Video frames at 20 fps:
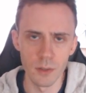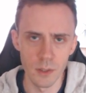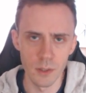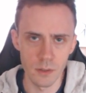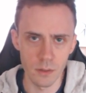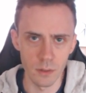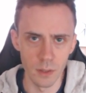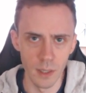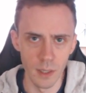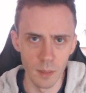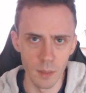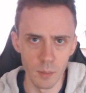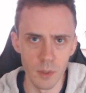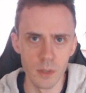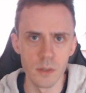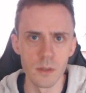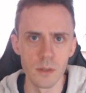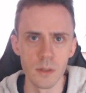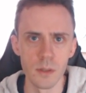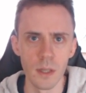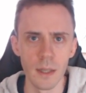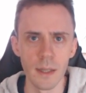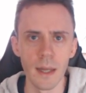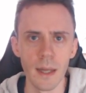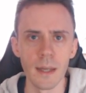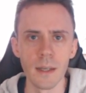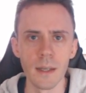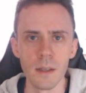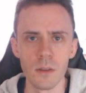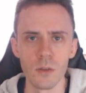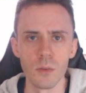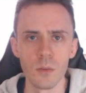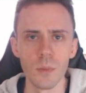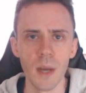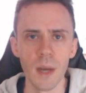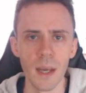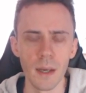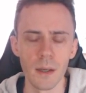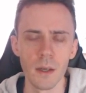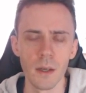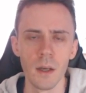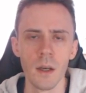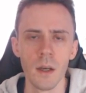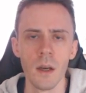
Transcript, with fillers: disclaimers that I need to make.